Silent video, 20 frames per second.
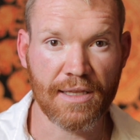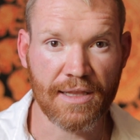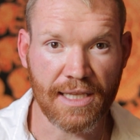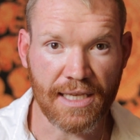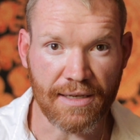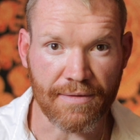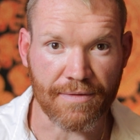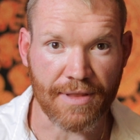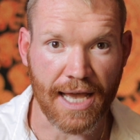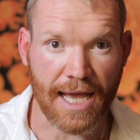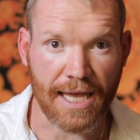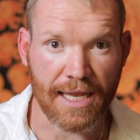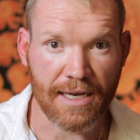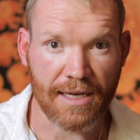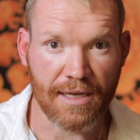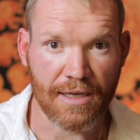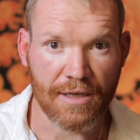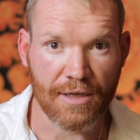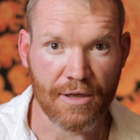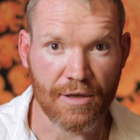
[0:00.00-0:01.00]
Think of that.
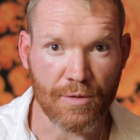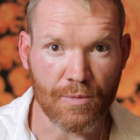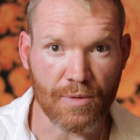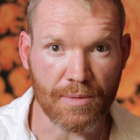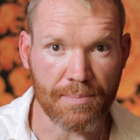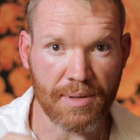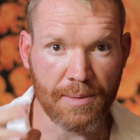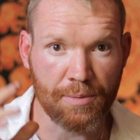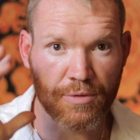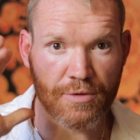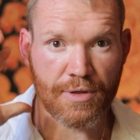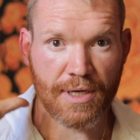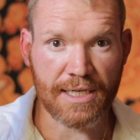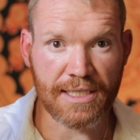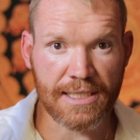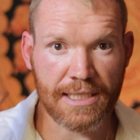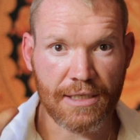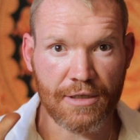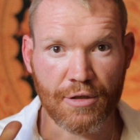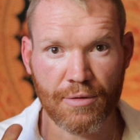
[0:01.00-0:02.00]
When people try
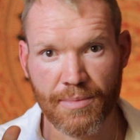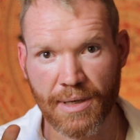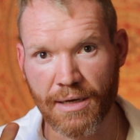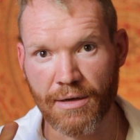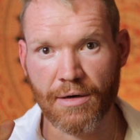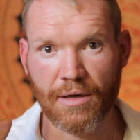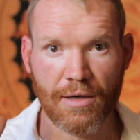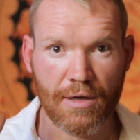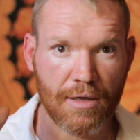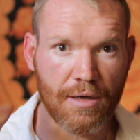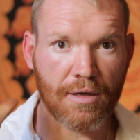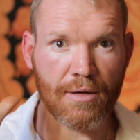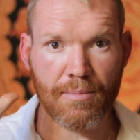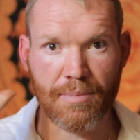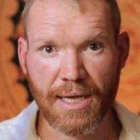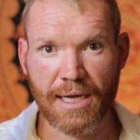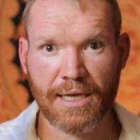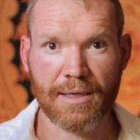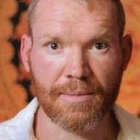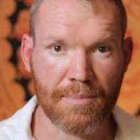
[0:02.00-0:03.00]
to tell you about, oh,
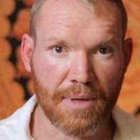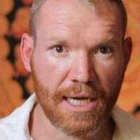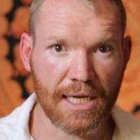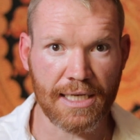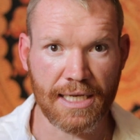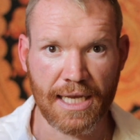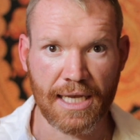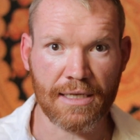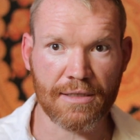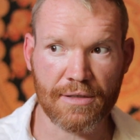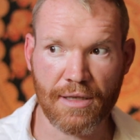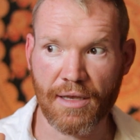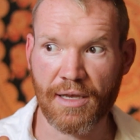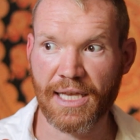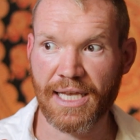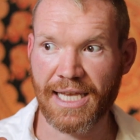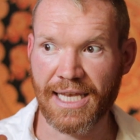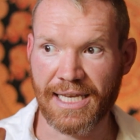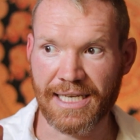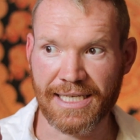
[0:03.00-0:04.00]
back in my day,
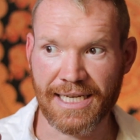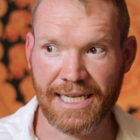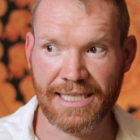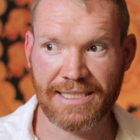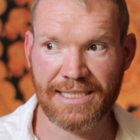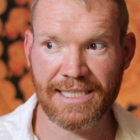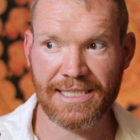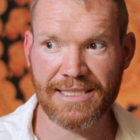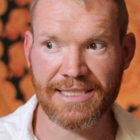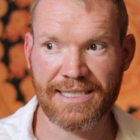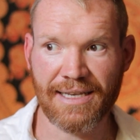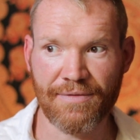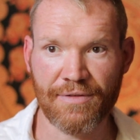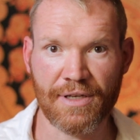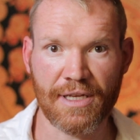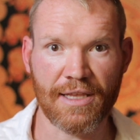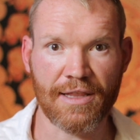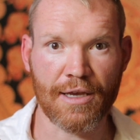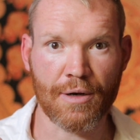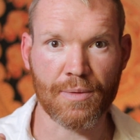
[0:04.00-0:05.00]
in
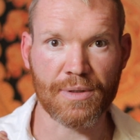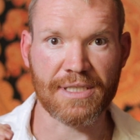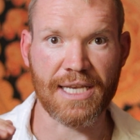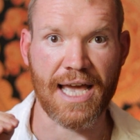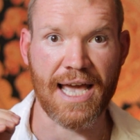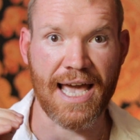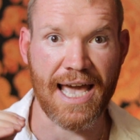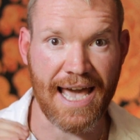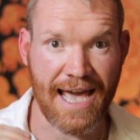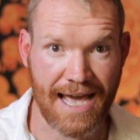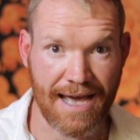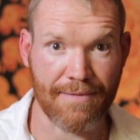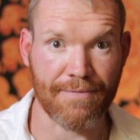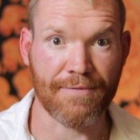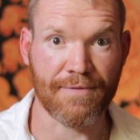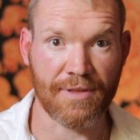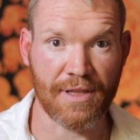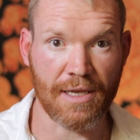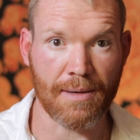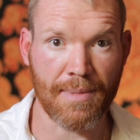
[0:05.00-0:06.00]
1970, there was
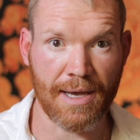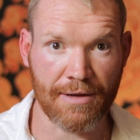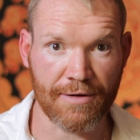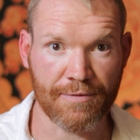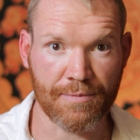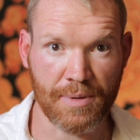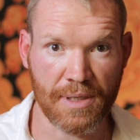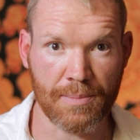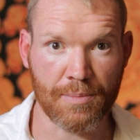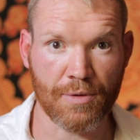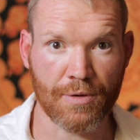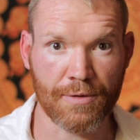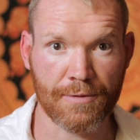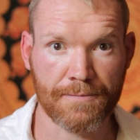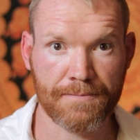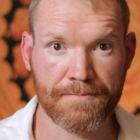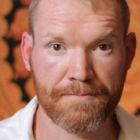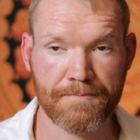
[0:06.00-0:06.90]
half the amount of people.